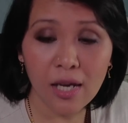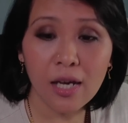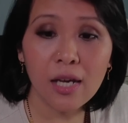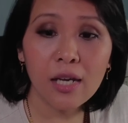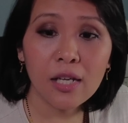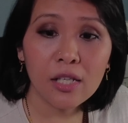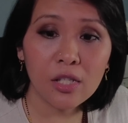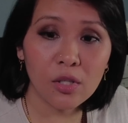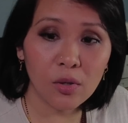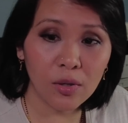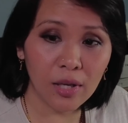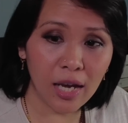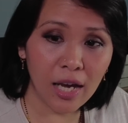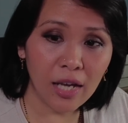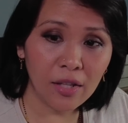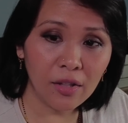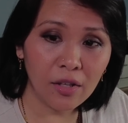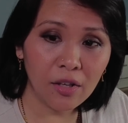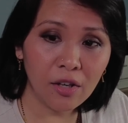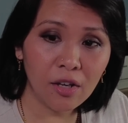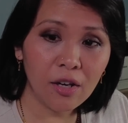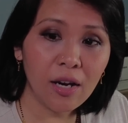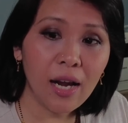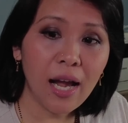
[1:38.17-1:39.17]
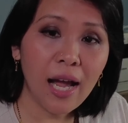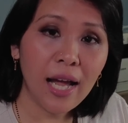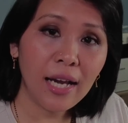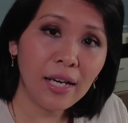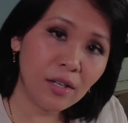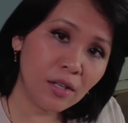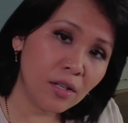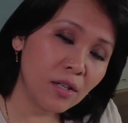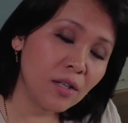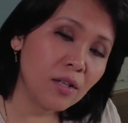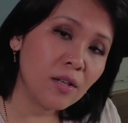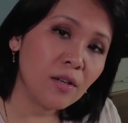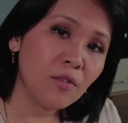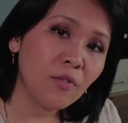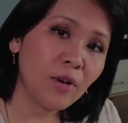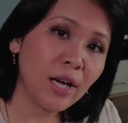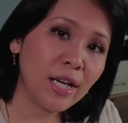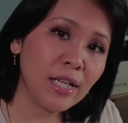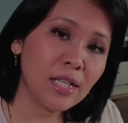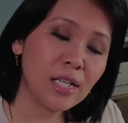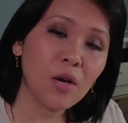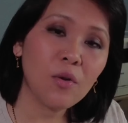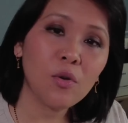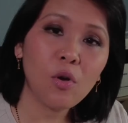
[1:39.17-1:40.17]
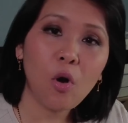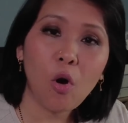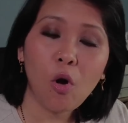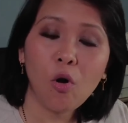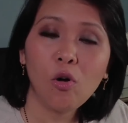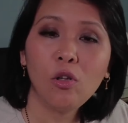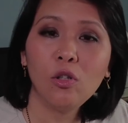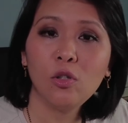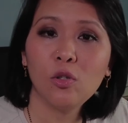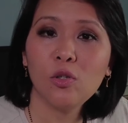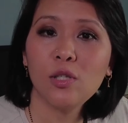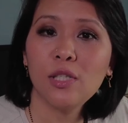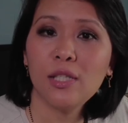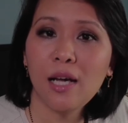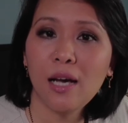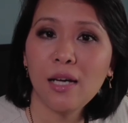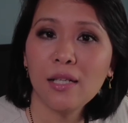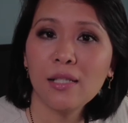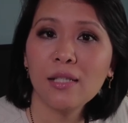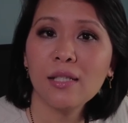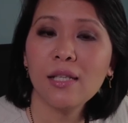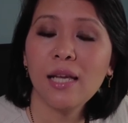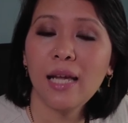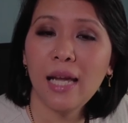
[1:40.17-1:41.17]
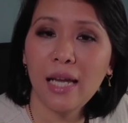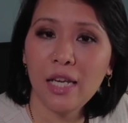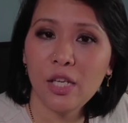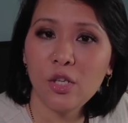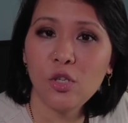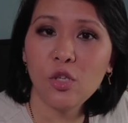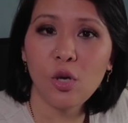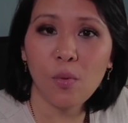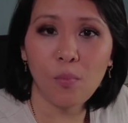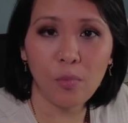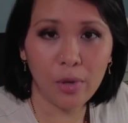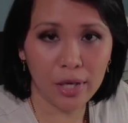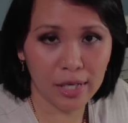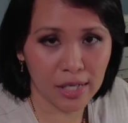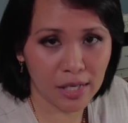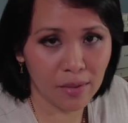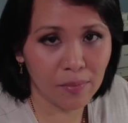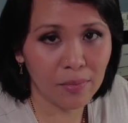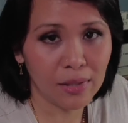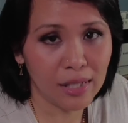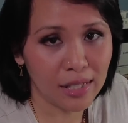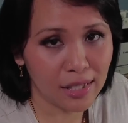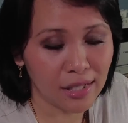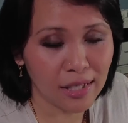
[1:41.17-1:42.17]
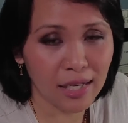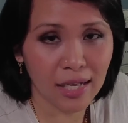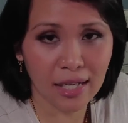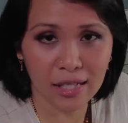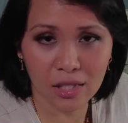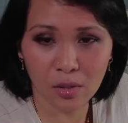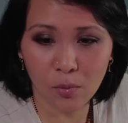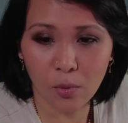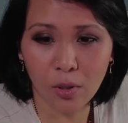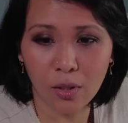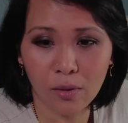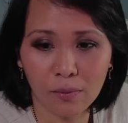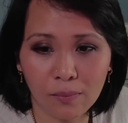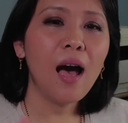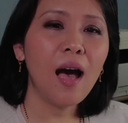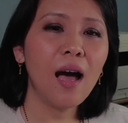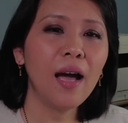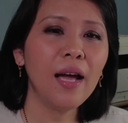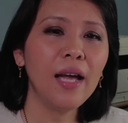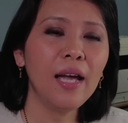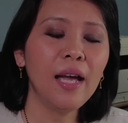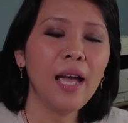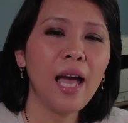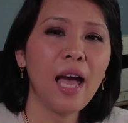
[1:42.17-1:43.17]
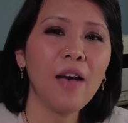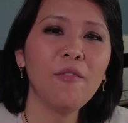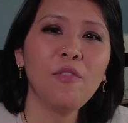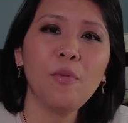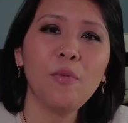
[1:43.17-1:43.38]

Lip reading: So gather and write down all those tasks into your brain dump list as well. I have a